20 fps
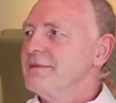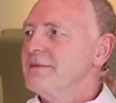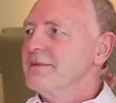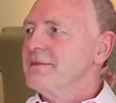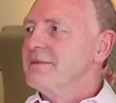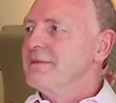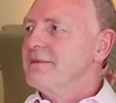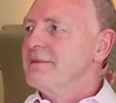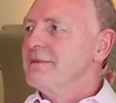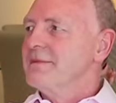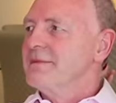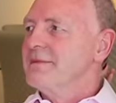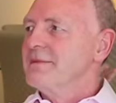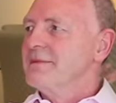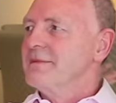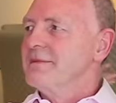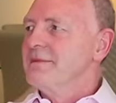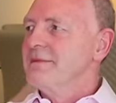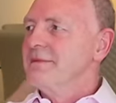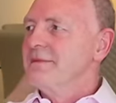
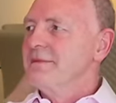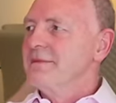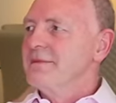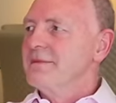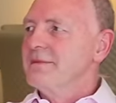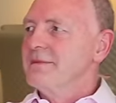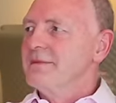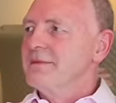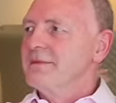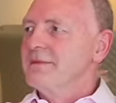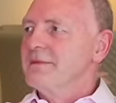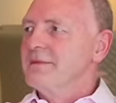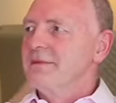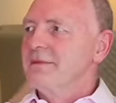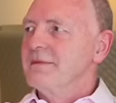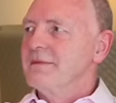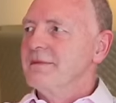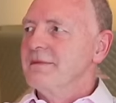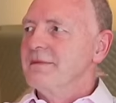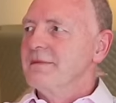
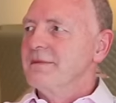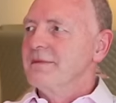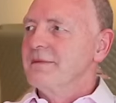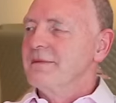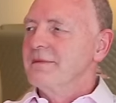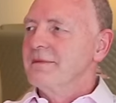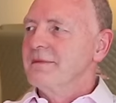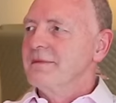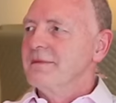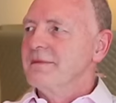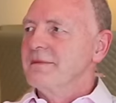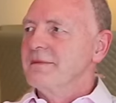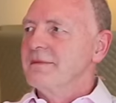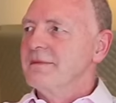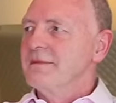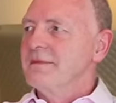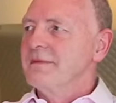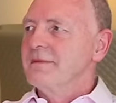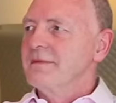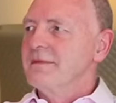
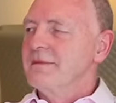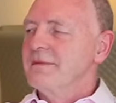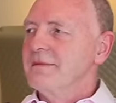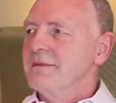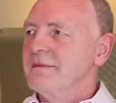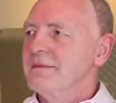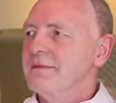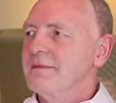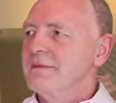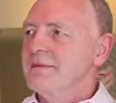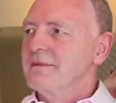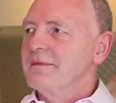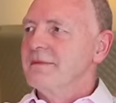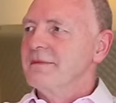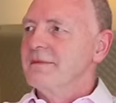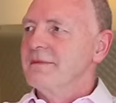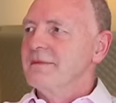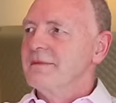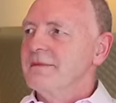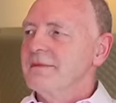
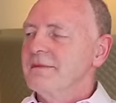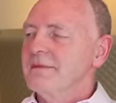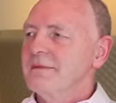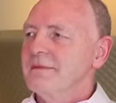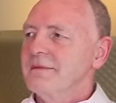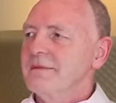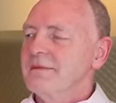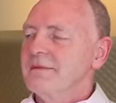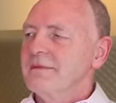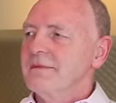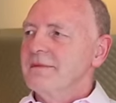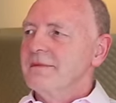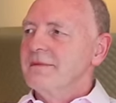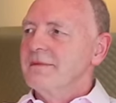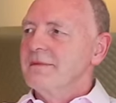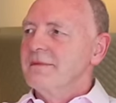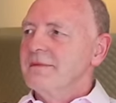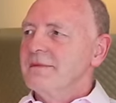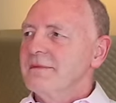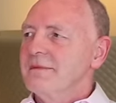
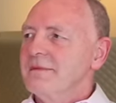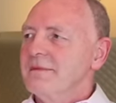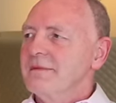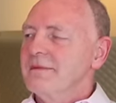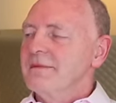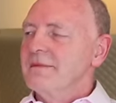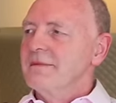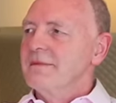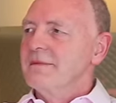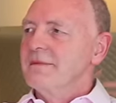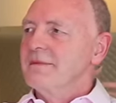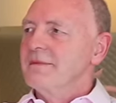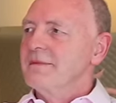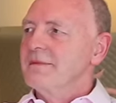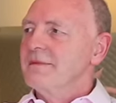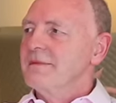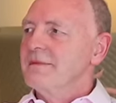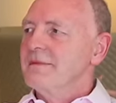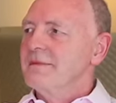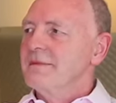
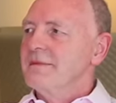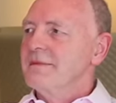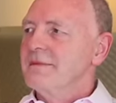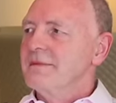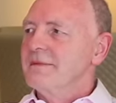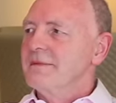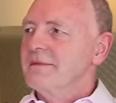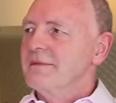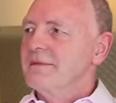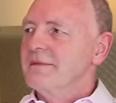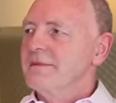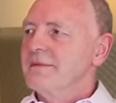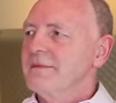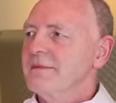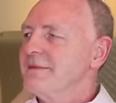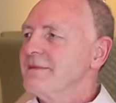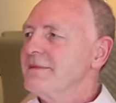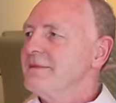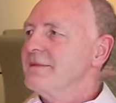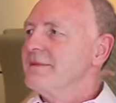[no speech]